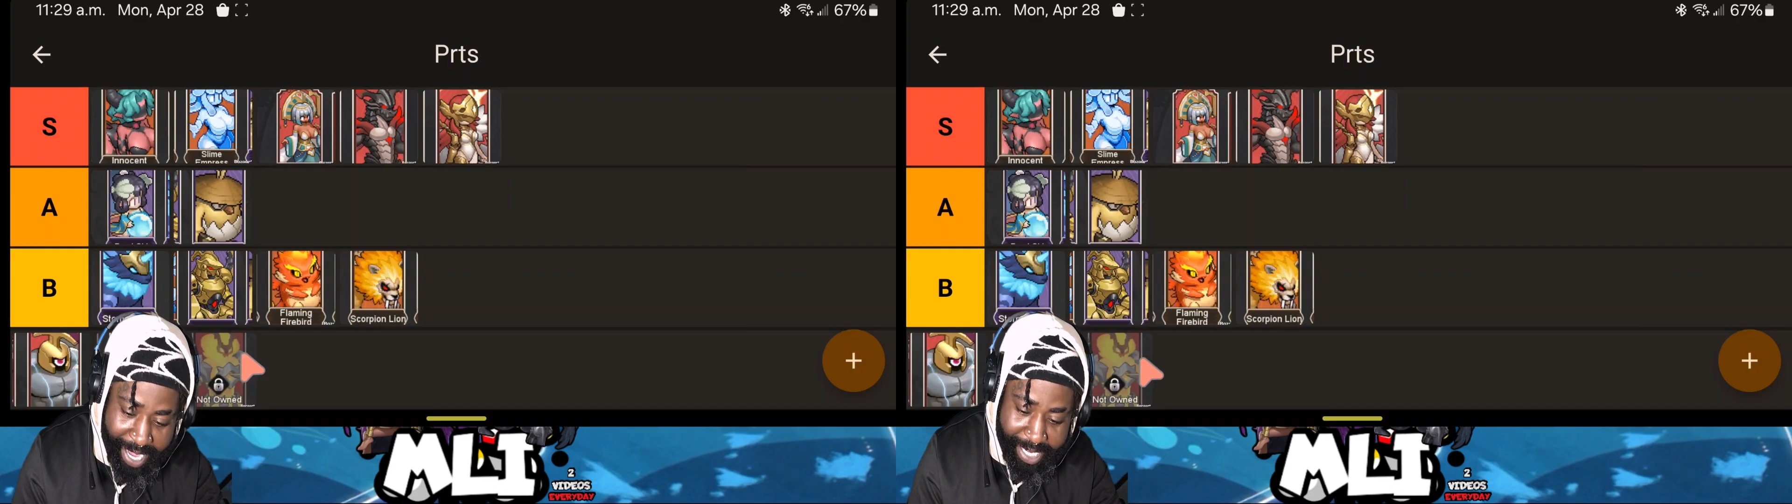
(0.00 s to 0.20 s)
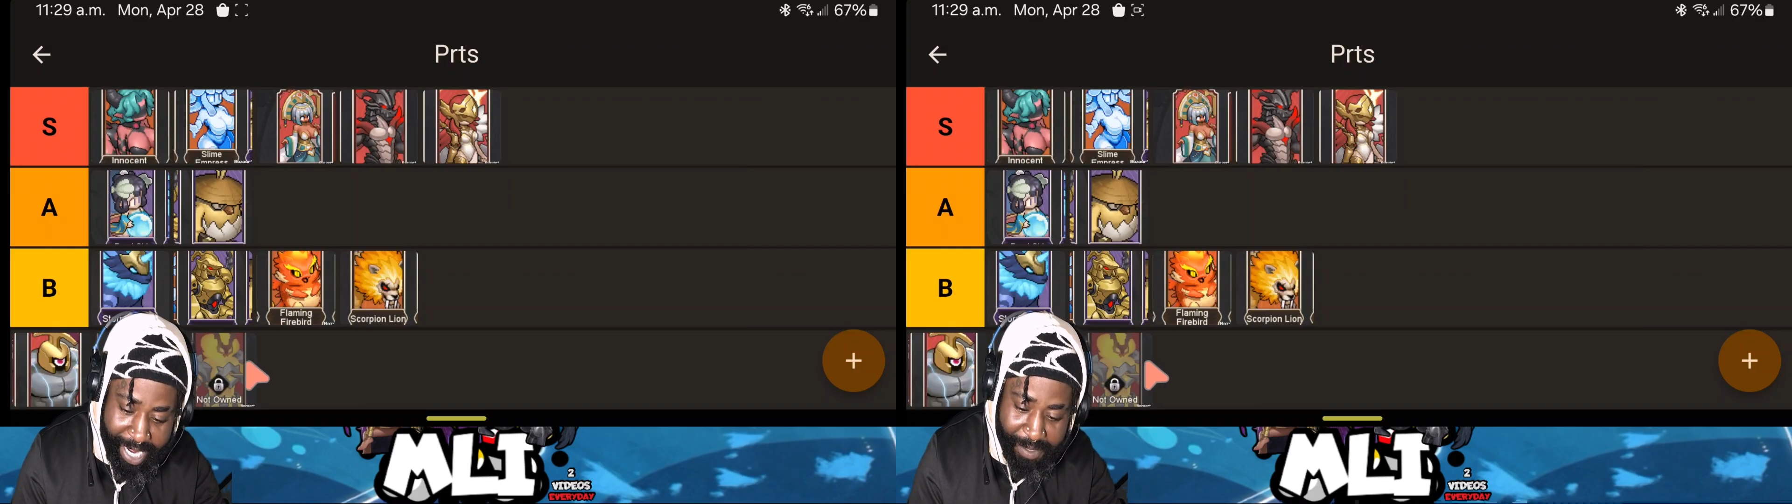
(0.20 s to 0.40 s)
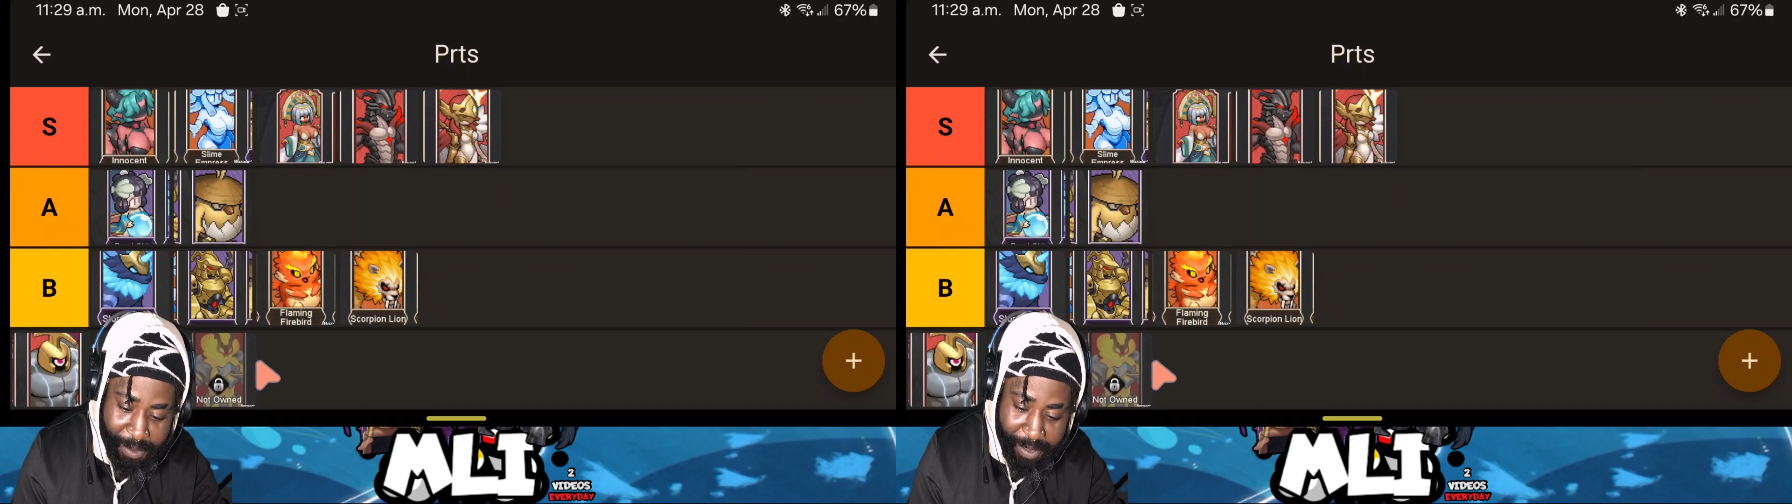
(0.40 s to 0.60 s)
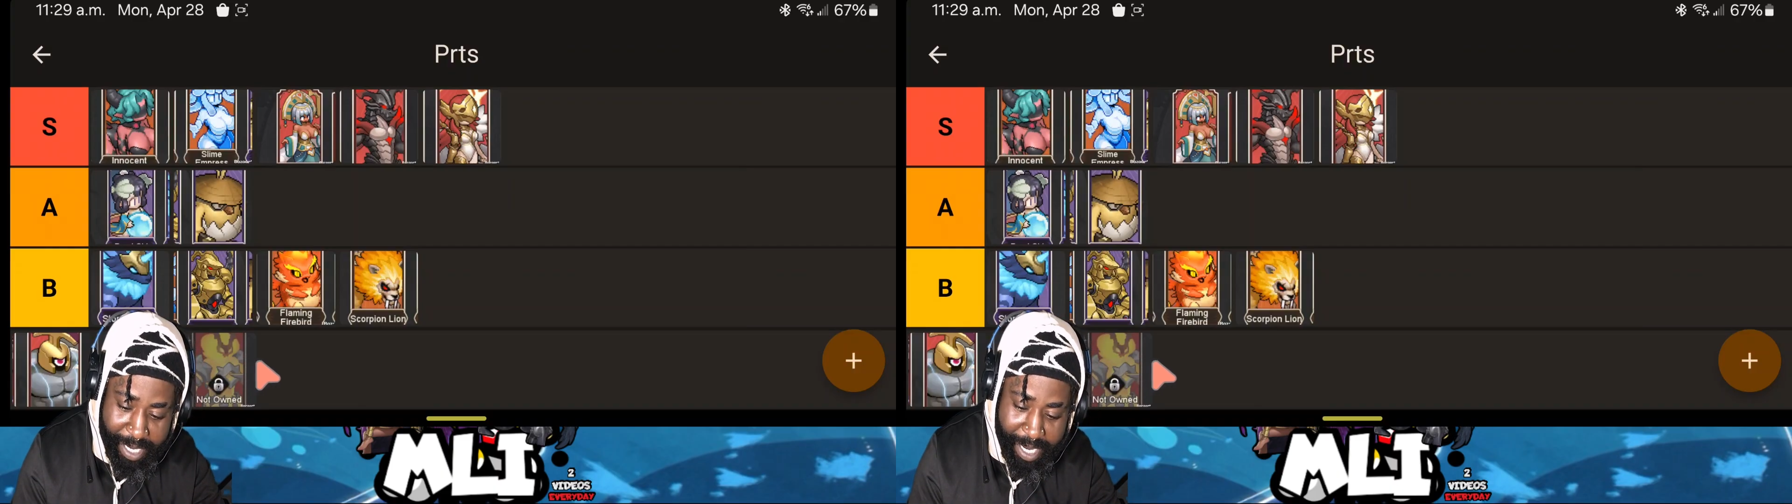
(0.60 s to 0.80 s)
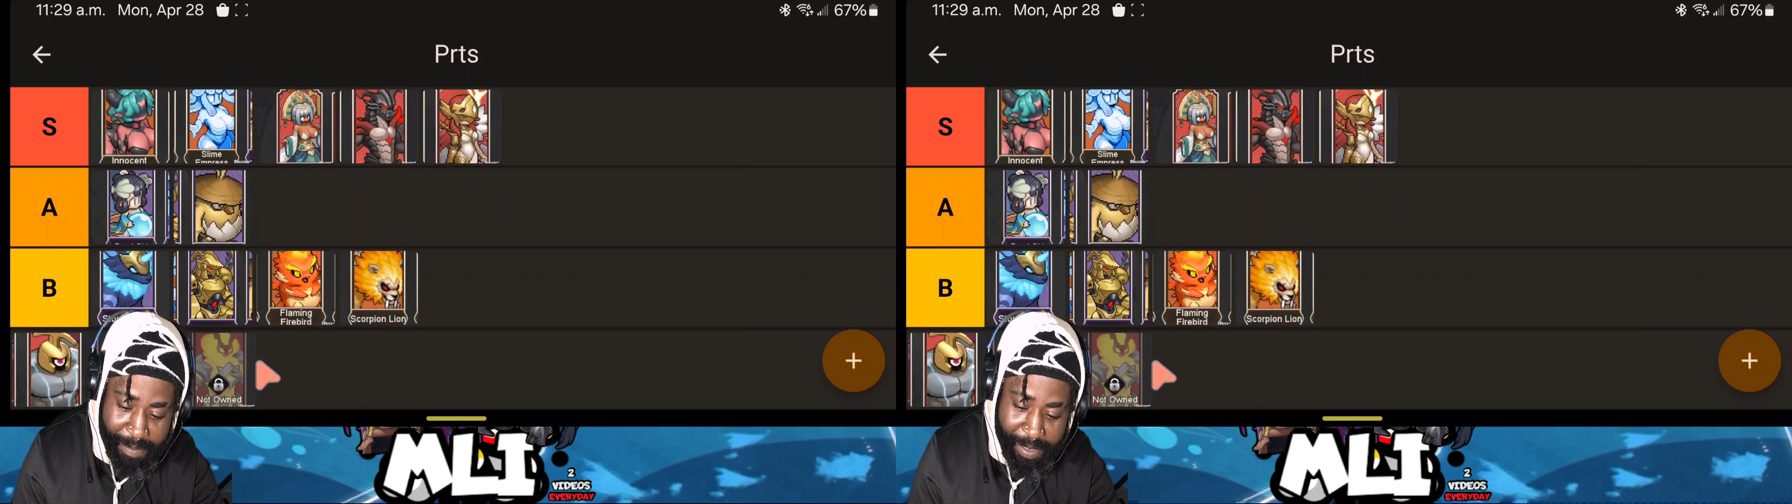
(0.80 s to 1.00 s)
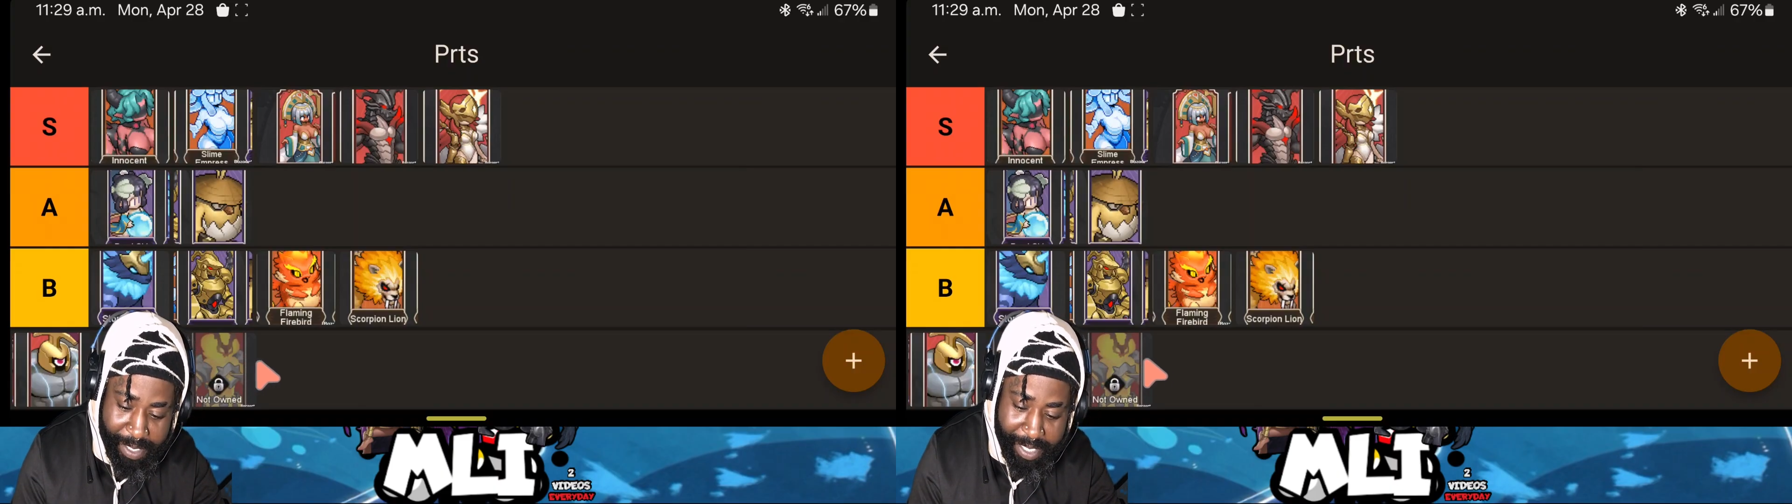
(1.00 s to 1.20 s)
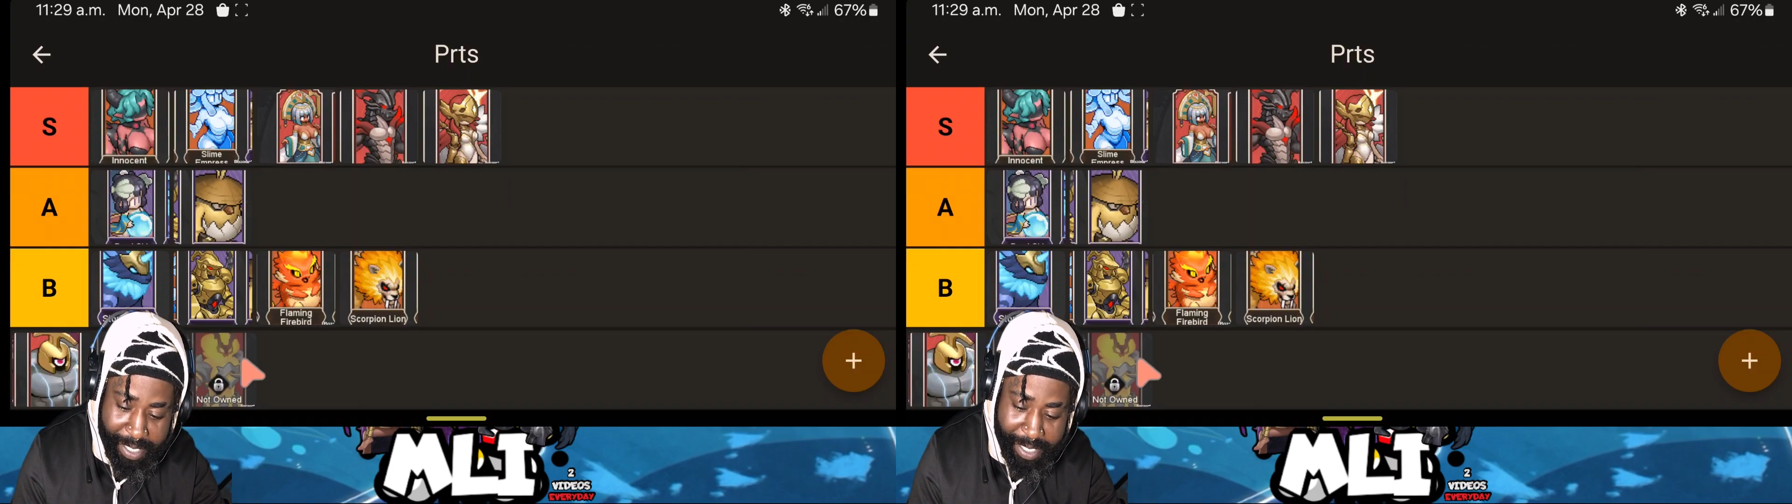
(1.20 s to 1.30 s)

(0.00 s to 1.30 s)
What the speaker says: attacks 4 times,